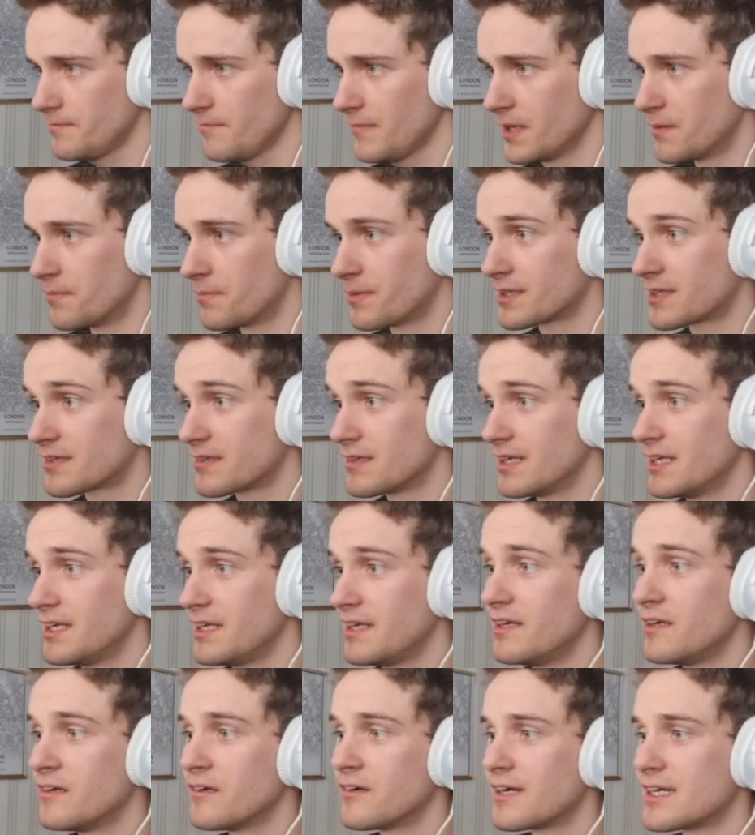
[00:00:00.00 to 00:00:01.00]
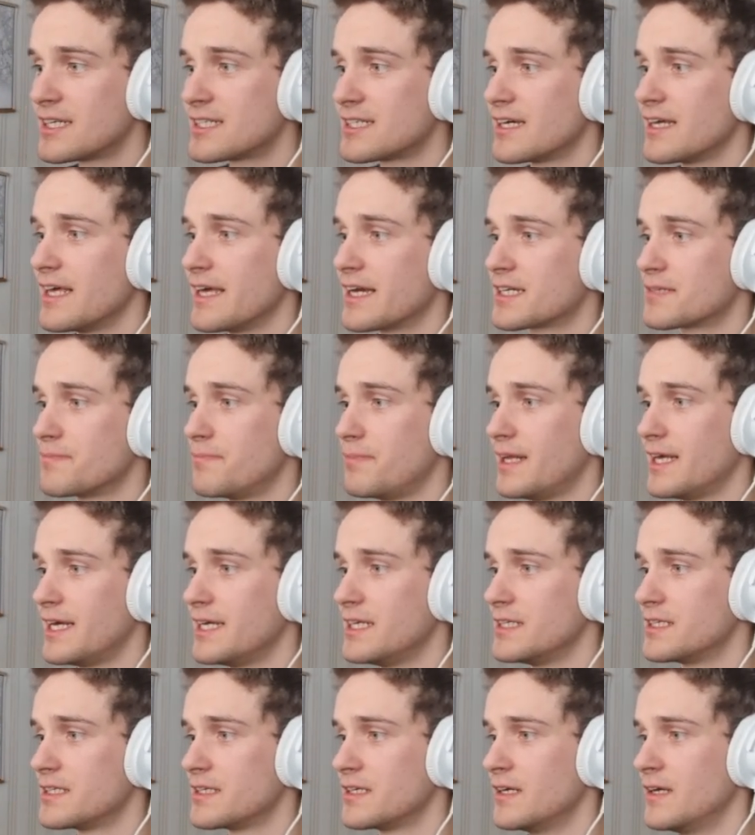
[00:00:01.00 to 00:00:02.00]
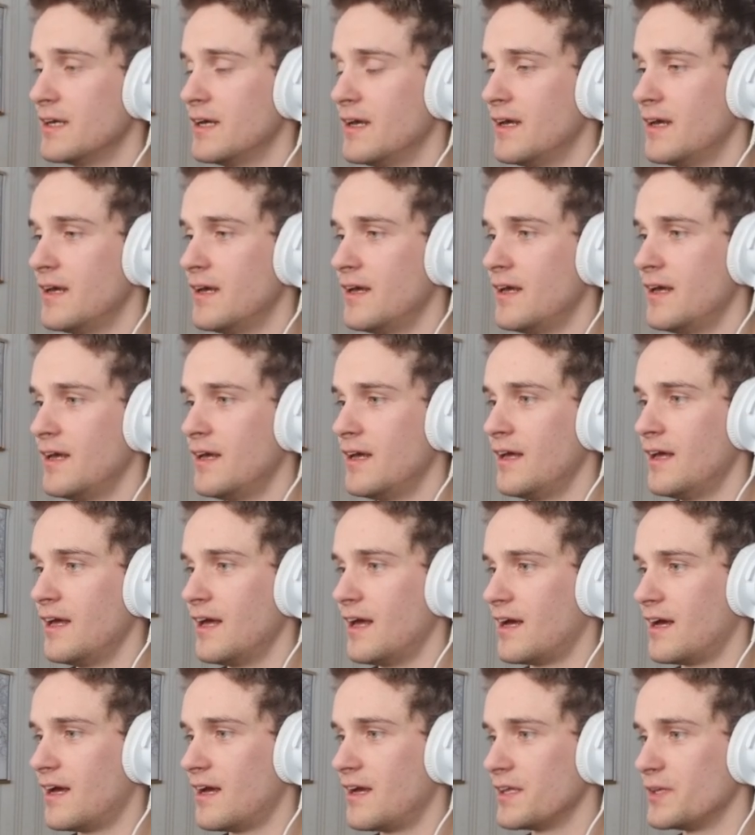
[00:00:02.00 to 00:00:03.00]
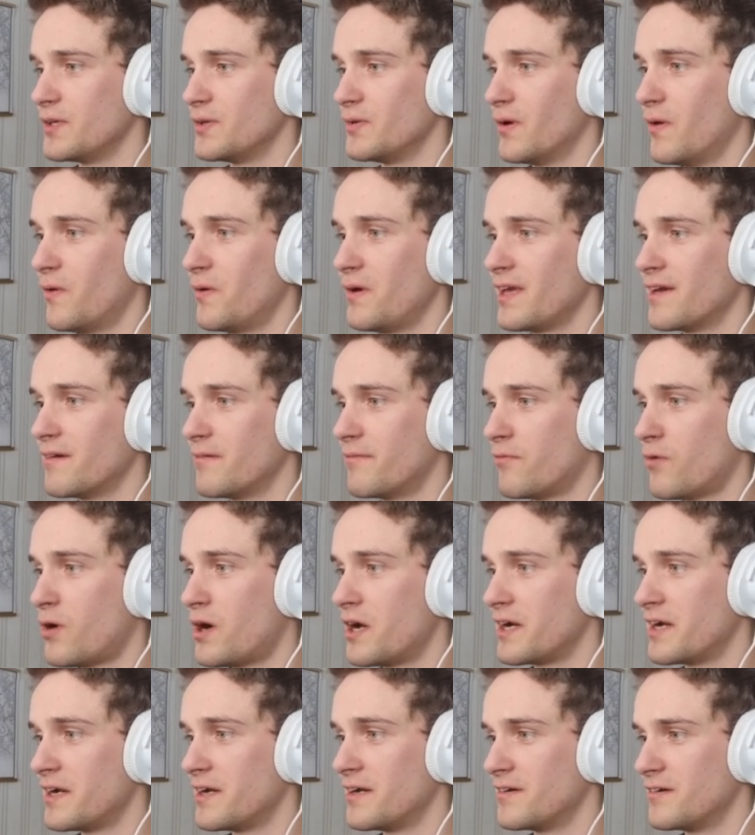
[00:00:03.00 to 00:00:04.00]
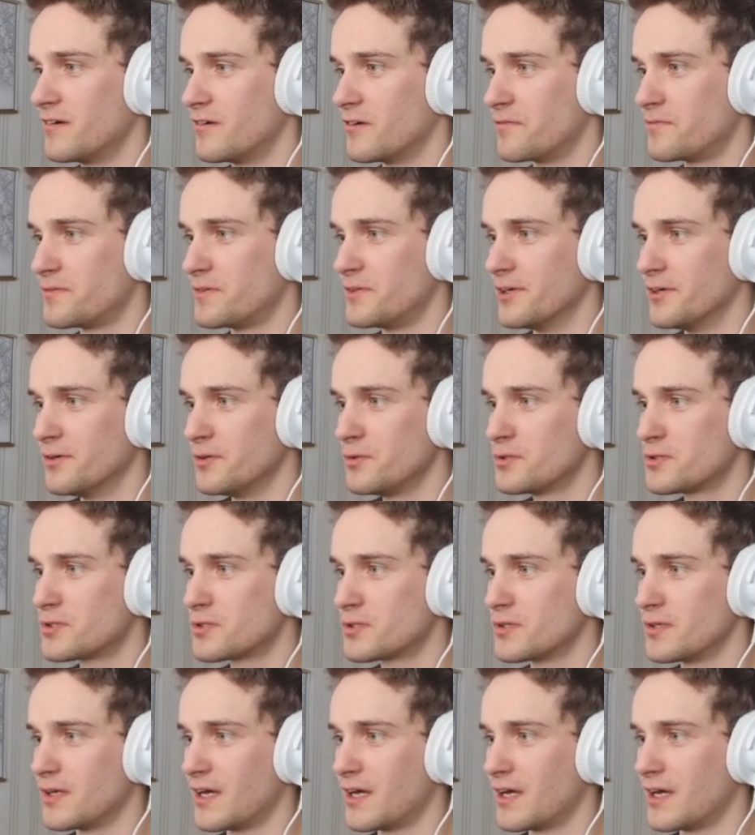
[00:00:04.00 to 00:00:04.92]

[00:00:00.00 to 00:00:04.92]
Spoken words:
But in here, as I explained, you only have one of those,